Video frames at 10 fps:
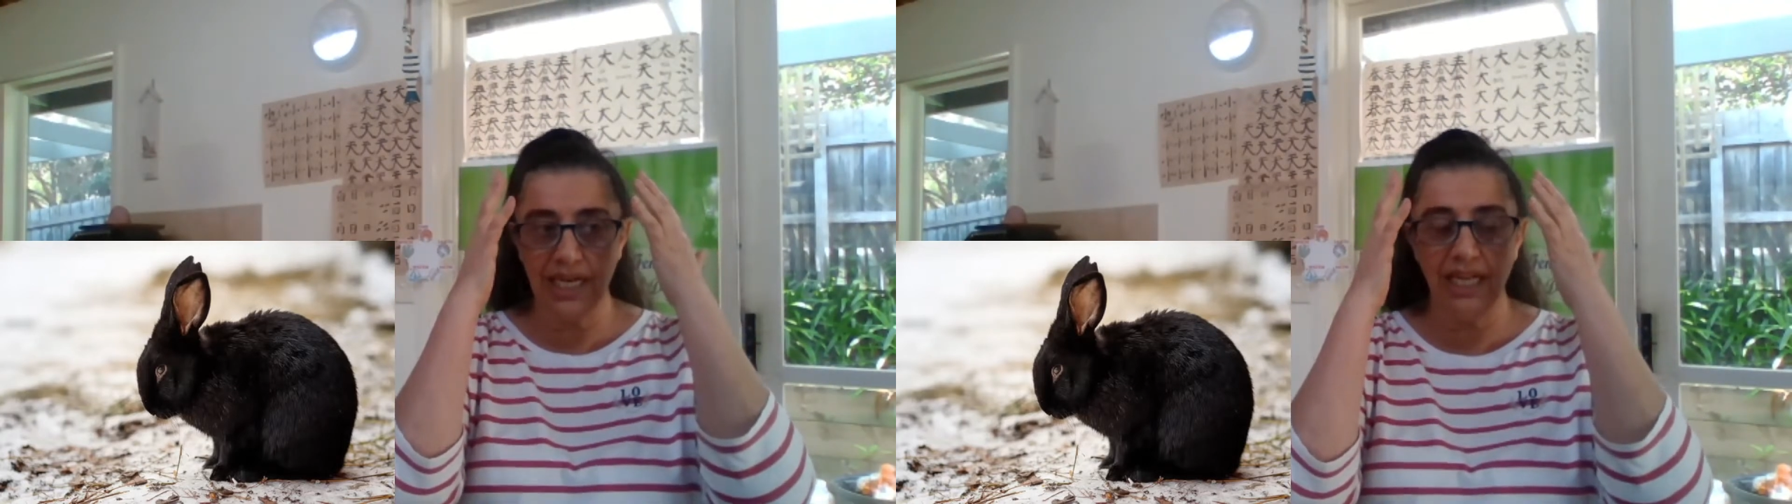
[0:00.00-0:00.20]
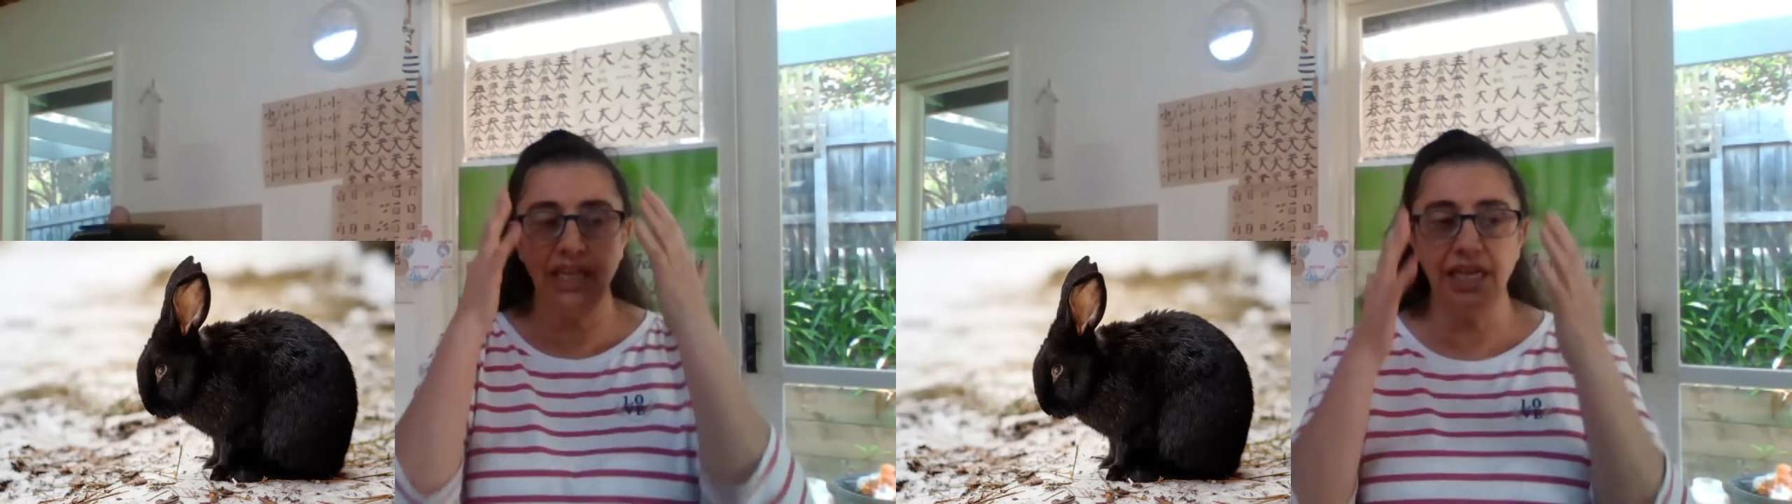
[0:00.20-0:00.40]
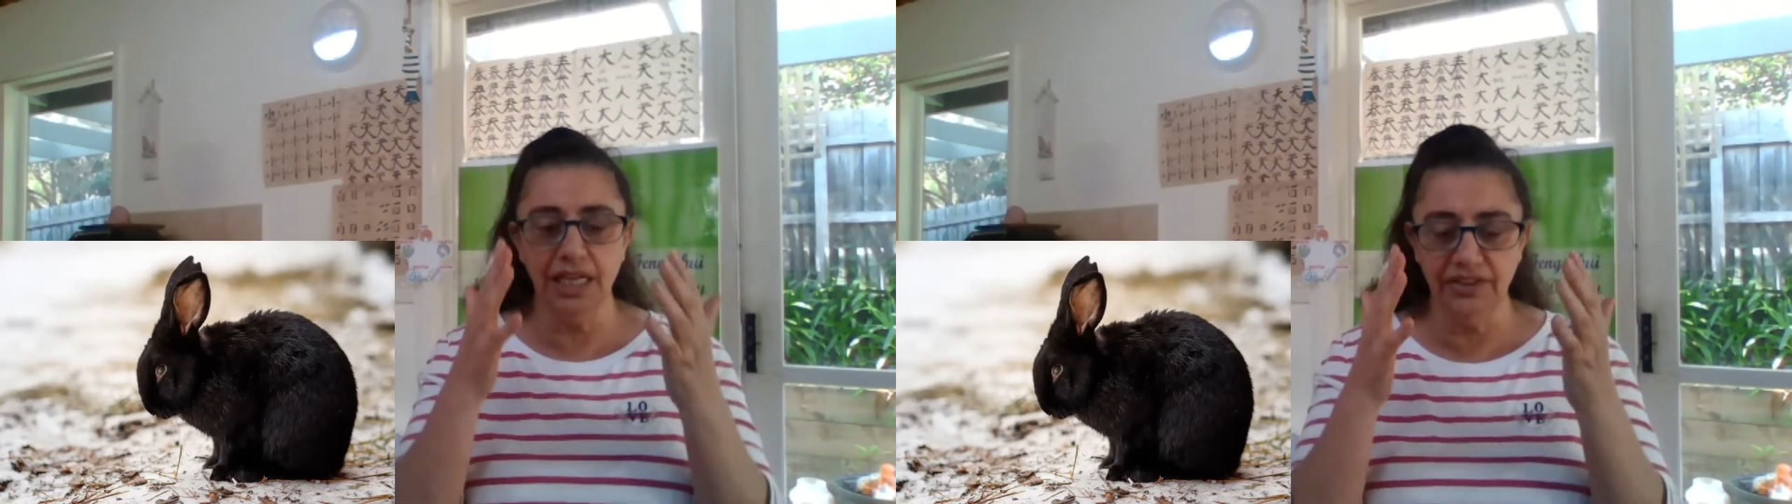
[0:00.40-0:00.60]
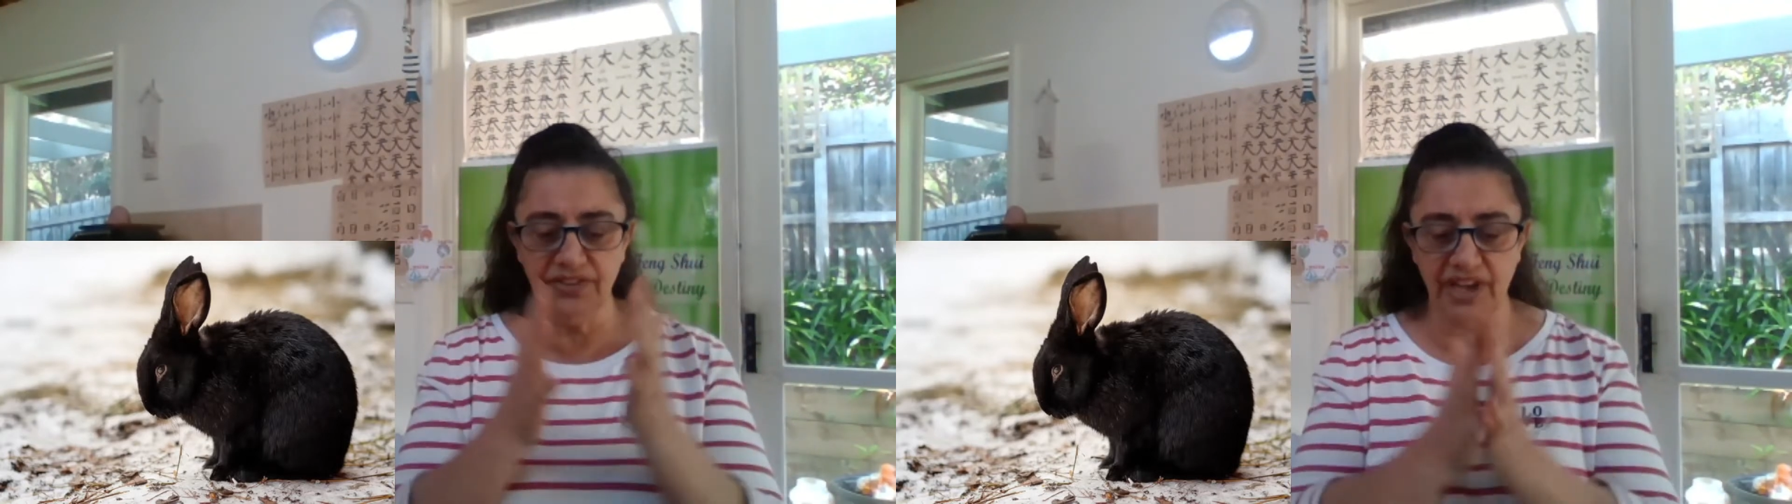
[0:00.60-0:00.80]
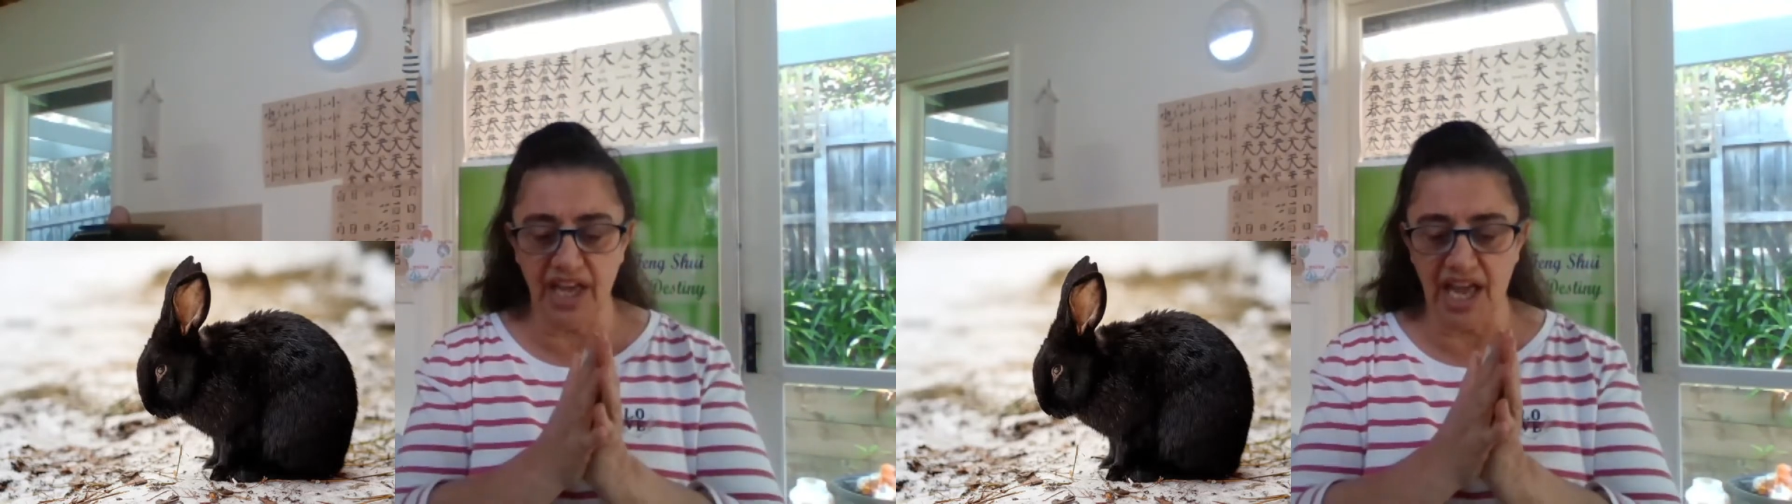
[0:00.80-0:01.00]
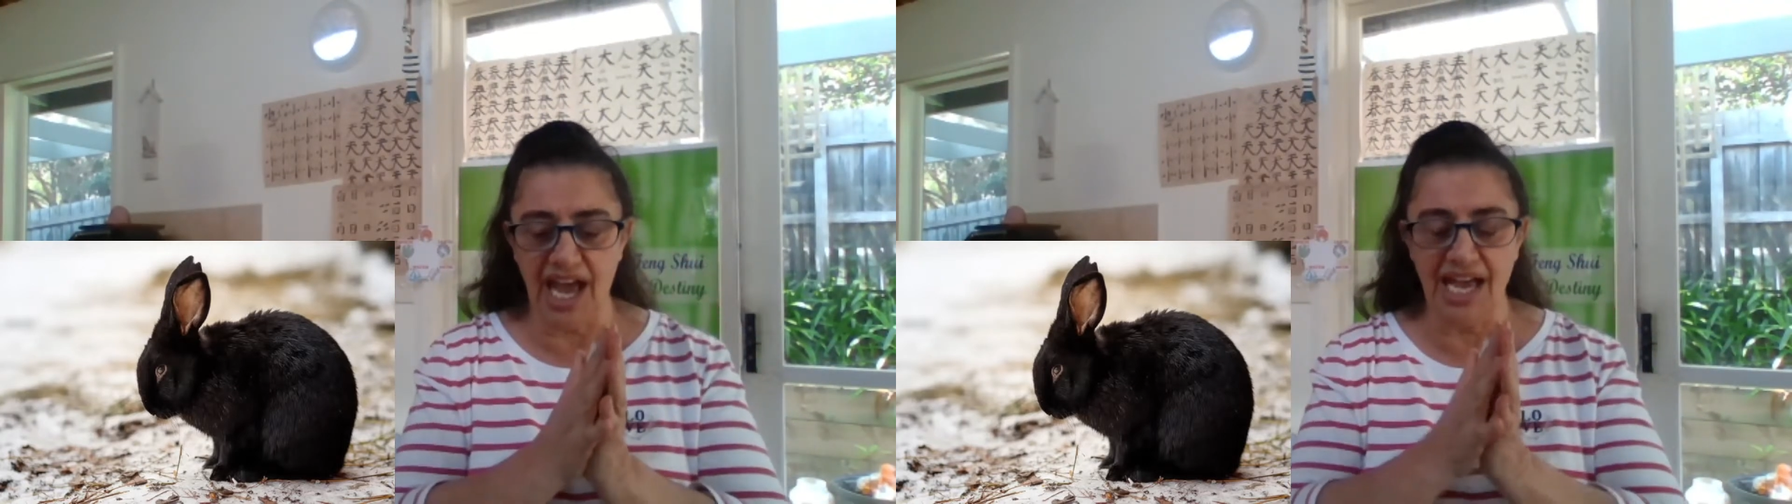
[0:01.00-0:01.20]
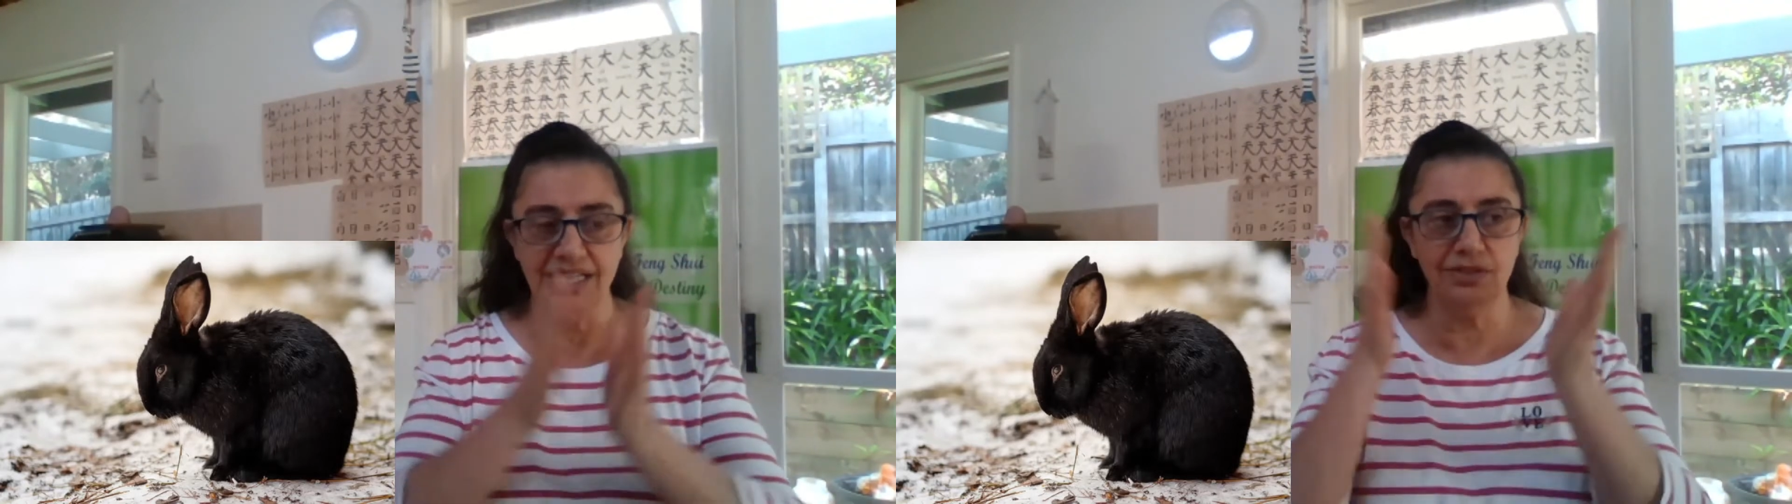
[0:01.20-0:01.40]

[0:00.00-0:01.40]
think of it as